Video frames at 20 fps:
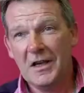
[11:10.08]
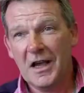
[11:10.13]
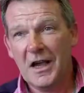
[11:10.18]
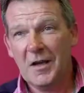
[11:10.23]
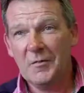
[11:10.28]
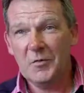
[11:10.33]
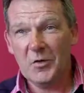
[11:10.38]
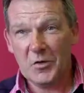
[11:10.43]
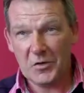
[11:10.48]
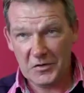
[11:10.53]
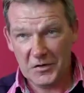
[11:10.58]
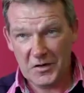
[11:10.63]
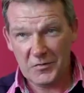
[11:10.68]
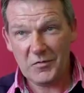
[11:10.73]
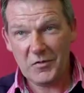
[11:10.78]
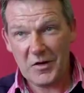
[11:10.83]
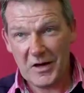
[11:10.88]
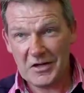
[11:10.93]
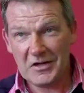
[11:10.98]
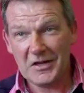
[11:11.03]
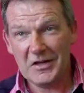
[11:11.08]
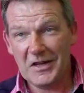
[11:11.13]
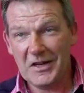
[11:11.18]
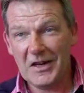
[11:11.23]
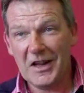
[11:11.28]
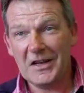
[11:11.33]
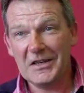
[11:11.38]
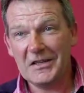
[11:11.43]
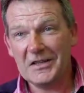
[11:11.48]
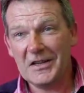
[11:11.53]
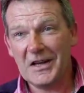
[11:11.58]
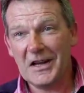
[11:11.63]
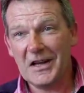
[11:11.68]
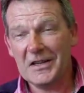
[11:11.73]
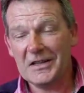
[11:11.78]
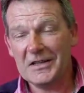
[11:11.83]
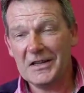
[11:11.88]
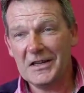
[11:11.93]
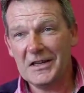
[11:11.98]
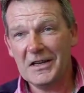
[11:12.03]
I'm not depression and
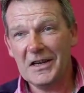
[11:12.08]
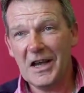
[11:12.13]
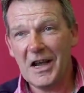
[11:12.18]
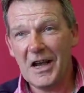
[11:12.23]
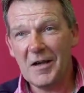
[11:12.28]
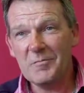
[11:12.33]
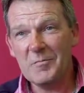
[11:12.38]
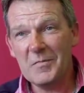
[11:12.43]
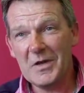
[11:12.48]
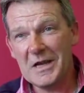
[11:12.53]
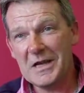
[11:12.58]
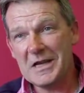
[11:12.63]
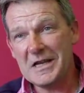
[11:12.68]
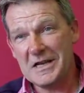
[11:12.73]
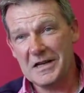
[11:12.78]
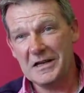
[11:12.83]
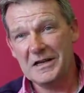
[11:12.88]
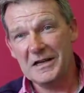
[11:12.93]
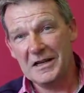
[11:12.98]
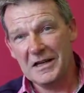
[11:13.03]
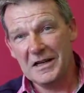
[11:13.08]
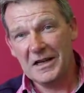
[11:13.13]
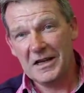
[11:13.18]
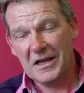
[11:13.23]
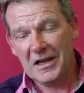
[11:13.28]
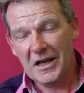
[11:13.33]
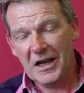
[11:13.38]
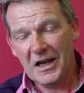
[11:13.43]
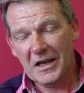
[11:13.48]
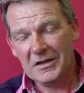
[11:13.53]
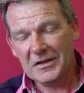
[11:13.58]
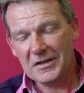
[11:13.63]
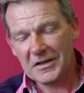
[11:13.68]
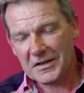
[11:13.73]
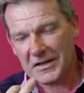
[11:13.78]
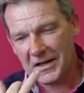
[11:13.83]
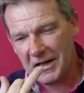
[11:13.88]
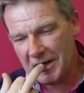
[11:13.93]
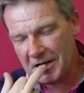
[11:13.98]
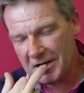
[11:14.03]
anxiety. I'm me. And
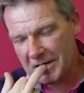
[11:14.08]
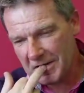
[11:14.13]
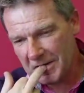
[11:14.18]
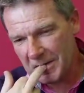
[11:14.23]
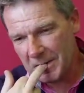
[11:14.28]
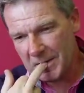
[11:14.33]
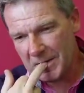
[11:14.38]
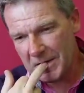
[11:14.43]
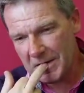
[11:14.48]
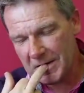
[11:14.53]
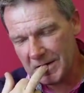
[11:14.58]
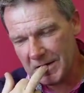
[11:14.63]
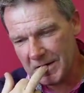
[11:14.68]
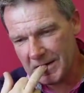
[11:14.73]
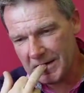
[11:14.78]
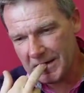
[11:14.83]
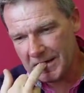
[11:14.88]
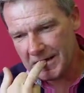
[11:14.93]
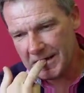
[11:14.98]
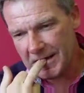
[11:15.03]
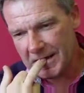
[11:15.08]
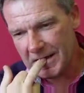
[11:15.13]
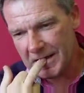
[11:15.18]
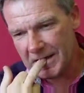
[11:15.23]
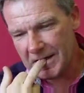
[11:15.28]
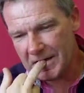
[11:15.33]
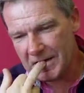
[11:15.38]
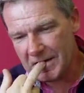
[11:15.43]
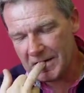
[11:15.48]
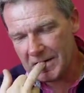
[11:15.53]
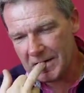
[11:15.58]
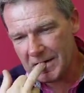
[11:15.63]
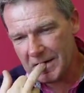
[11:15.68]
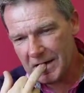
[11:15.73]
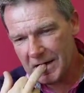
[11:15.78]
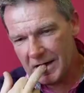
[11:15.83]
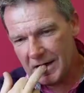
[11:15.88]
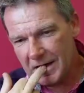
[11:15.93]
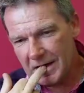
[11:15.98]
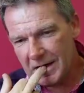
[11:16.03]
something that
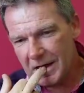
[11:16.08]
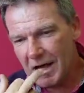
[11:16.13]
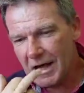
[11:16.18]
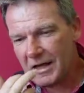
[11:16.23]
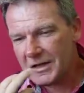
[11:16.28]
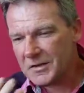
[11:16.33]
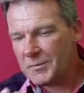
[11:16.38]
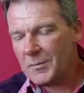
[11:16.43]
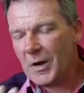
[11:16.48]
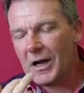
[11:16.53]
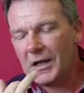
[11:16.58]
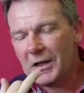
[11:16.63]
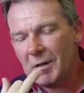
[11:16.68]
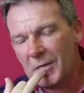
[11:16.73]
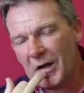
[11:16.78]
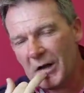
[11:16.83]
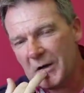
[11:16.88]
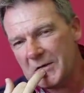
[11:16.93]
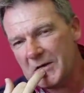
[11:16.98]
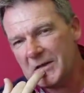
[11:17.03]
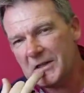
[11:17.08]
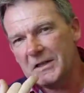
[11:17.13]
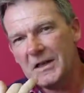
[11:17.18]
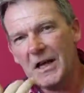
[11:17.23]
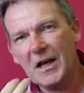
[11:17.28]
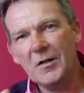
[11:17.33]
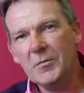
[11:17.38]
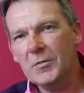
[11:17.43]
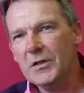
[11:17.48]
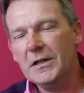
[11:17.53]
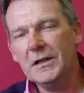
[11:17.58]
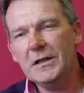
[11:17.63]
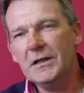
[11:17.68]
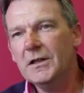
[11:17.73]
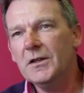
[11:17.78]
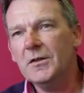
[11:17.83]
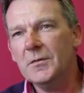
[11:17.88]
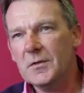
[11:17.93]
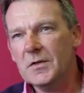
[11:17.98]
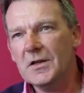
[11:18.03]
I smile about it now, but it
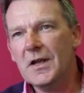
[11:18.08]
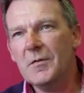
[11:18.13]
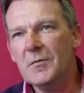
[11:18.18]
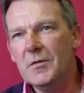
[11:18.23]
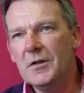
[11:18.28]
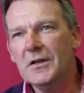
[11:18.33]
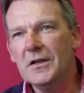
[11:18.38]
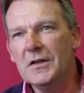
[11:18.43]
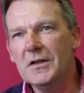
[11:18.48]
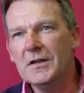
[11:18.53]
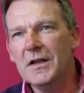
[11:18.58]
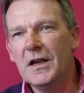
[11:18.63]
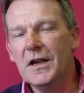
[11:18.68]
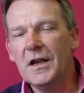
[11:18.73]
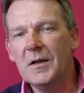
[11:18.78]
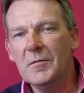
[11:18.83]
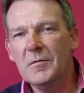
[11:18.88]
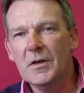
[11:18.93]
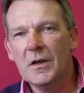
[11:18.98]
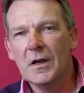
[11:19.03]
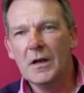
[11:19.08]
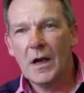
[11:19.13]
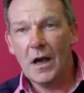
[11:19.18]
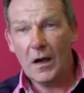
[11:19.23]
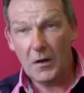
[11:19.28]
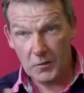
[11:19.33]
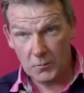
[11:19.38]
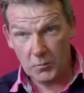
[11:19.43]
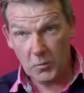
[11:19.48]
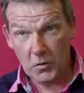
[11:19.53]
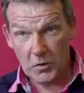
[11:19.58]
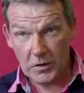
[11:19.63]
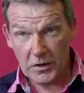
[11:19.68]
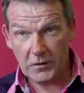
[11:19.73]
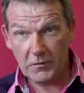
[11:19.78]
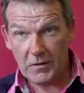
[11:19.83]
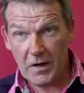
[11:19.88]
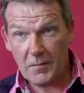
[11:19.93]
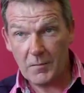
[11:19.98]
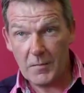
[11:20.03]
did upset me at the time. I was
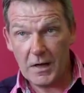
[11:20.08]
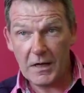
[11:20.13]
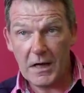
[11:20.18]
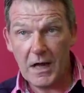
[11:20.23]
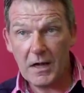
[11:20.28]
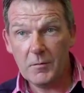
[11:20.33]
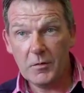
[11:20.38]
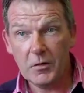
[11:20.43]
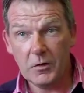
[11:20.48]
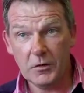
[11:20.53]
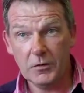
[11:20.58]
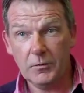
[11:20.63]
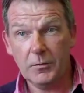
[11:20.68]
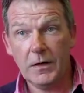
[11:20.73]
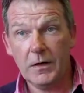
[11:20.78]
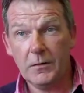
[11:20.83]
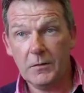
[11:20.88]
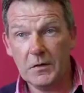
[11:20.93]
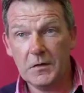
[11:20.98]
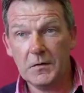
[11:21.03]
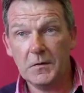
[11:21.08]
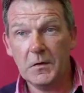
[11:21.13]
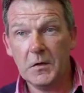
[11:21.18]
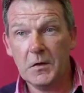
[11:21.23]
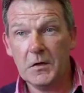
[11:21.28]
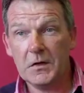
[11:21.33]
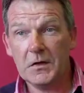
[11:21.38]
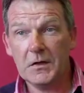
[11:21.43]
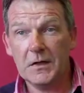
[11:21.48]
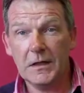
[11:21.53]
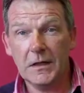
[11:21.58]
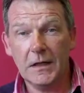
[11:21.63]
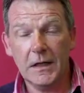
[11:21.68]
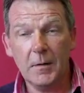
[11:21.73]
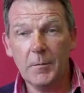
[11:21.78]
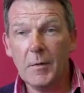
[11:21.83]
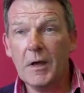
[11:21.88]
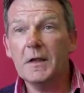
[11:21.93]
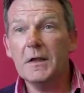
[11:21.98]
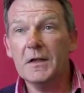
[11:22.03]
walking around my neighbourhood when I was first ill, and
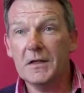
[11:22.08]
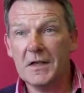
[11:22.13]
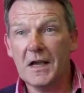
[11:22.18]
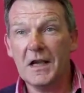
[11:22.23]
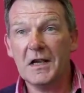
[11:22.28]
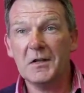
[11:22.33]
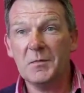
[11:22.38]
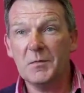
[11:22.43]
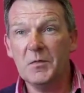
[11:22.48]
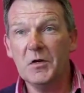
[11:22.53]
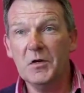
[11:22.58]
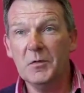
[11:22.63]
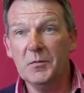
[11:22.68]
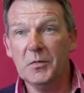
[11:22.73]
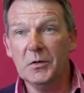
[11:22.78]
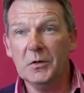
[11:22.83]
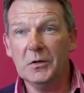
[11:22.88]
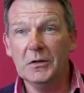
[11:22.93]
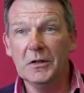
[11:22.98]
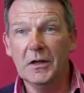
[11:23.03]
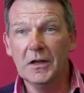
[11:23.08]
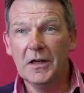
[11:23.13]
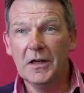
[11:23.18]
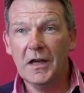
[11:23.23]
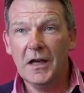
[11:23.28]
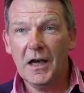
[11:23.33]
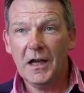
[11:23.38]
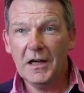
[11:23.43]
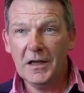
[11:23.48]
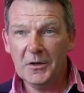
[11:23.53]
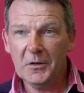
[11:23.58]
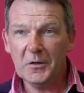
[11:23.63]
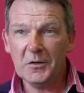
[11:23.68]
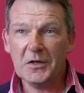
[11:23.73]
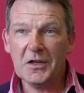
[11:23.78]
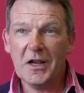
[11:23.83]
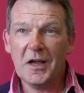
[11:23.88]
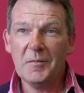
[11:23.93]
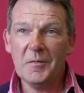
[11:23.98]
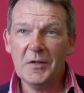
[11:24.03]
I met this ex-pupil, and he
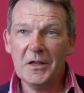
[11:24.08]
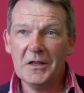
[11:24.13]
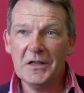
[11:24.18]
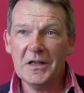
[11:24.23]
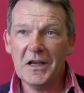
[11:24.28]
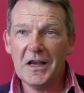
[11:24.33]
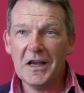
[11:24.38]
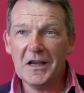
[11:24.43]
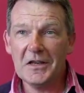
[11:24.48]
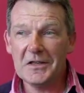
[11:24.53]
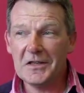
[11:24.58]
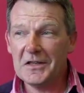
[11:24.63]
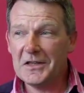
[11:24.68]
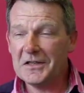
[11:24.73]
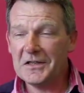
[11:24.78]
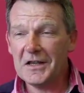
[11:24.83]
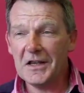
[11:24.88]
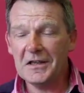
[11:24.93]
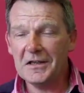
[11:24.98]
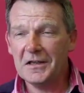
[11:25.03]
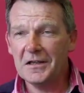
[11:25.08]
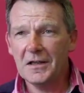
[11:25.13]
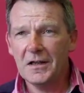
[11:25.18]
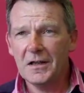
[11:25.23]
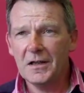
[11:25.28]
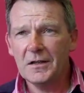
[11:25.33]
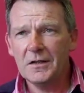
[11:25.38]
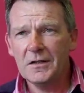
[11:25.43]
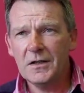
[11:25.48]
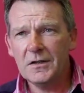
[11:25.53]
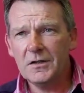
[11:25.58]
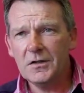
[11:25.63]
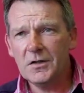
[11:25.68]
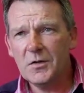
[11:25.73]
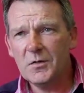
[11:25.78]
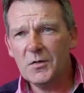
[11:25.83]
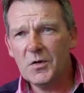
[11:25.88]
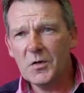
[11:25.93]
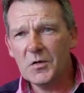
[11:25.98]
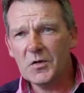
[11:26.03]
looked at me in the eyes and he said, "Didn't
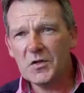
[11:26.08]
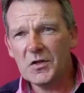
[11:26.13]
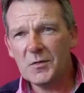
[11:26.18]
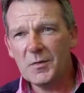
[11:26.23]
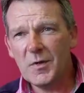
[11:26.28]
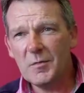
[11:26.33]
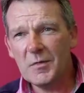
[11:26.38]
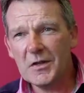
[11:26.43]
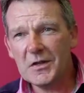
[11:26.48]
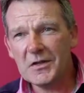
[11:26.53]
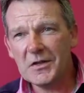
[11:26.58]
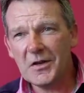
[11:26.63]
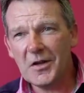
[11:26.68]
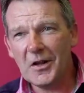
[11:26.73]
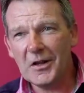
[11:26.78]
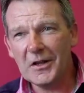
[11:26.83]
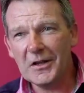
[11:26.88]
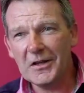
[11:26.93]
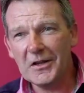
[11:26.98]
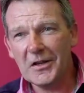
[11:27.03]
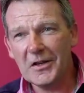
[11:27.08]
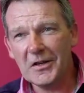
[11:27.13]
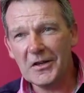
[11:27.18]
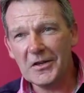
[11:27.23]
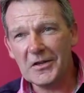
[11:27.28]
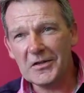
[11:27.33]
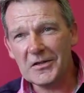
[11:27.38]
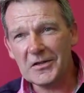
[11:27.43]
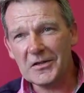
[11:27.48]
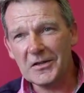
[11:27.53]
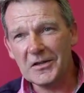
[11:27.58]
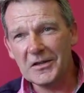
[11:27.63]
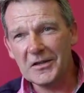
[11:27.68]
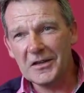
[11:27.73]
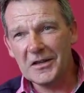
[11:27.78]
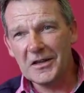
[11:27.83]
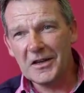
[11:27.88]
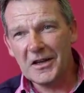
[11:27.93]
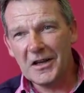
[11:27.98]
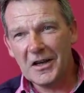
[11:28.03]
you used to be Mr. Hollinghurst?"
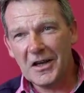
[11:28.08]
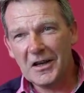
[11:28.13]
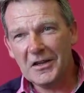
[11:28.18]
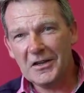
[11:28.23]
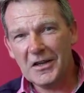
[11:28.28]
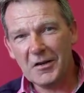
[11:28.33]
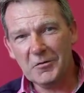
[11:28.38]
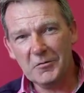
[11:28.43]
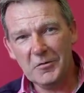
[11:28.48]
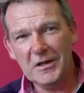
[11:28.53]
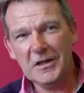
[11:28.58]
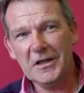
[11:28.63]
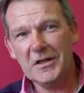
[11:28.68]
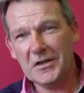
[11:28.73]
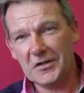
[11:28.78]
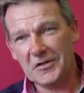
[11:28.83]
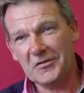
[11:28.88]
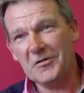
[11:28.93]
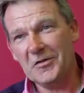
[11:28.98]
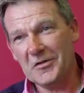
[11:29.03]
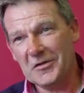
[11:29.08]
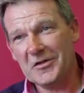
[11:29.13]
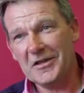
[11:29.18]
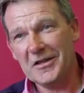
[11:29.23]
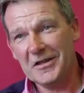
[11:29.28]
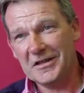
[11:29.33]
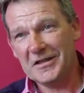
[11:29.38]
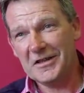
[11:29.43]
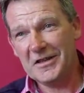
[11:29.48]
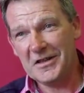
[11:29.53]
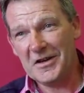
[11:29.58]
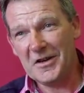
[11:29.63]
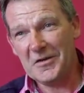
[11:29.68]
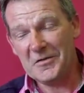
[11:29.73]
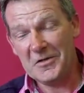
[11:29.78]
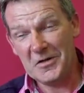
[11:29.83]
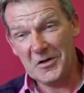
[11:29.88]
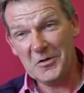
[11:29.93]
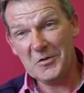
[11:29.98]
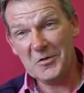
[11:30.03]
And that really struck. You know,
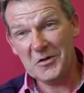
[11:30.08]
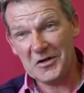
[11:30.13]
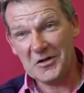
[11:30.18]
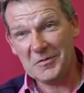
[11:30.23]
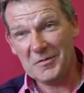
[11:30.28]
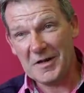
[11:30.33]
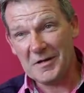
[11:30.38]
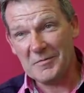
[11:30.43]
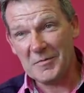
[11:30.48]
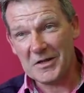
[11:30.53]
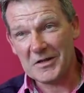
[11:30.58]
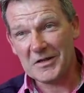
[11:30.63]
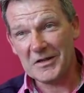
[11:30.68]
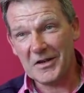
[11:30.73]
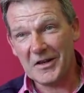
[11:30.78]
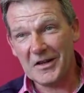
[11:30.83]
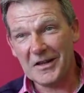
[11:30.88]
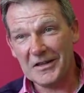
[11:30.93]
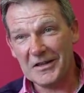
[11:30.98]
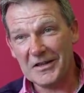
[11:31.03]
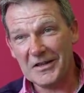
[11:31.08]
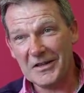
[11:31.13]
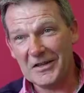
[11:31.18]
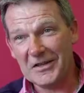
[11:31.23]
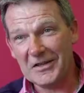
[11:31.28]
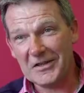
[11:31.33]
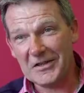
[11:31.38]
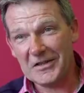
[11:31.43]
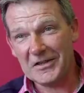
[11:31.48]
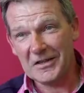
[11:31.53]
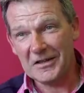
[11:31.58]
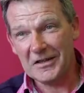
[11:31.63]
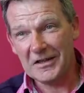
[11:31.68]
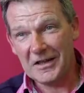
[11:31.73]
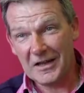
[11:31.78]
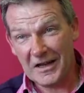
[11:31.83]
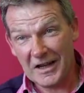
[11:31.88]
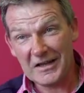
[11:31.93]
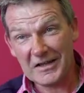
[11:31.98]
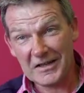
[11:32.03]
used to be Mr. Hollinghurst.
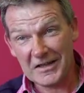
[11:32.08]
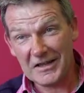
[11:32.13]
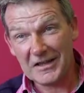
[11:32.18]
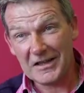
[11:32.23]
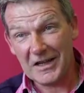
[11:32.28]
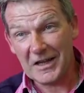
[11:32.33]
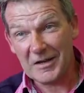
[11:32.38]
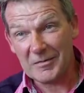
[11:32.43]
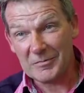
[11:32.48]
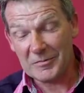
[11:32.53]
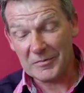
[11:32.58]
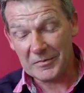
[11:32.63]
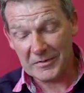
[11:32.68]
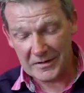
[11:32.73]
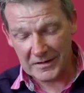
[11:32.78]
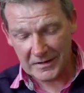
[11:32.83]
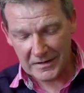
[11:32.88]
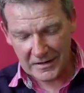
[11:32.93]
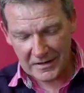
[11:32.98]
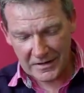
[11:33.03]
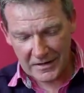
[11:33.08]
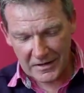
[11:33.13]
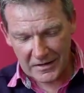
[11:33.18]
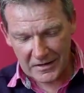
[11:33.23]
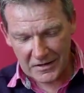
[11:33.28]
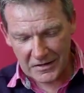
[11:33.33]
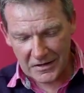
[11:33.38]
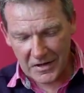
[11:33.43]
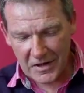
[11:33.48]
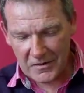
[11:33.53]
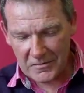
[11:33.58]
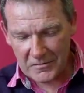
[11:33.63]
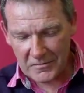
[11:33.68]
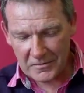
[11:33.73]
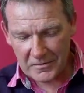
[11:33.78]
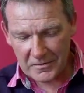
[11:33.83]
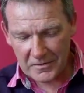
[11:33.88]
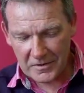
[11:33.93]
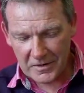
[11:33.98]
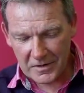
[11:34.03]
I still am. So
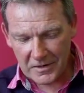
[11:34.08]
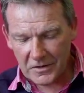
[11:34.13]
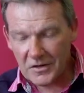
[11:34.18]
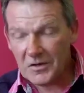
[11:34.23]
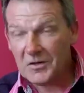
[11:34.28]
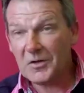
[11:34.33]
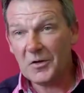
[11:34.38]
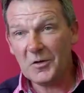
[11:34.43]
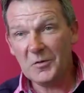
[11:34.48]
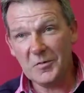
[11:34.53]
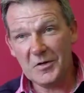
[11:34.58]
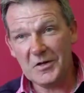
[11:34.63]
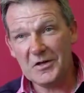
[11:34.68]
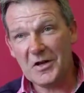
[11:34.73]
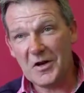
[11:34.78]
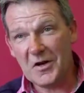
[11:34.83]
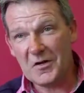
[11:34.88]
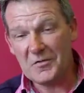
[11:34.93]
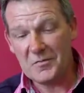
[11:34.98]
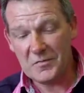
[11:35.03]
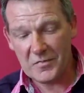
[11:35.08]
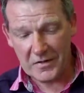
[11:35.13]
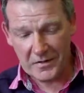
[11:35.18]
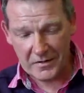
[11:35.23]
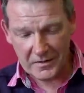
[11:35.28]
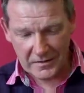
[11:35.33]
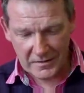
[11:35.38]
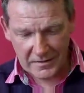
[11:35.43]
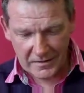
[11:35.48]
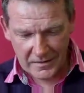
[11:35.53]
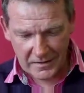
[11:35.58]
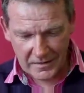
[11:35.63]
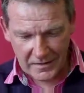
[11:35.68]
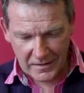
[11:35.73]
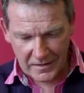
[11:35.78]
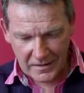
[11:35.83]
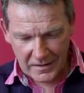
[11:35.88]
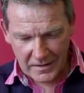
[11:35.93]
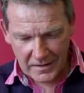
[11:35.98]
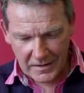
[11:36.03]
there's always hope.
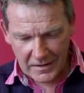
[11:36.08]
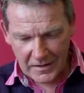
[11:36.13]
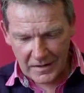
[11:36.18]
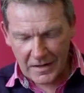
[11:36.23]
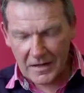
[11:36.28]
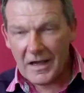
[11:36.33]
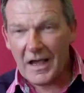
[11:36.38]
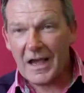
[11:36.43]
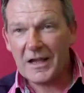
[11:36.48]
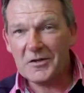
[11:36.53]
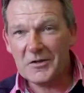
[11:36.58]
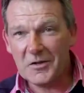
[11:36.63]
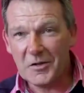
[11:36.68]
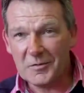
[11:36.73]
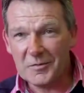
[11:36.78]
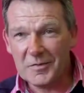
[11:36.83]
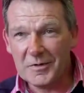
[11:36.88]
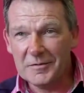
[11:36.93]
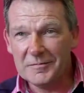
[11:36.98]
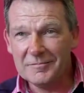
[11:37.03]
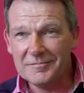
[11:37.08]
Heads up.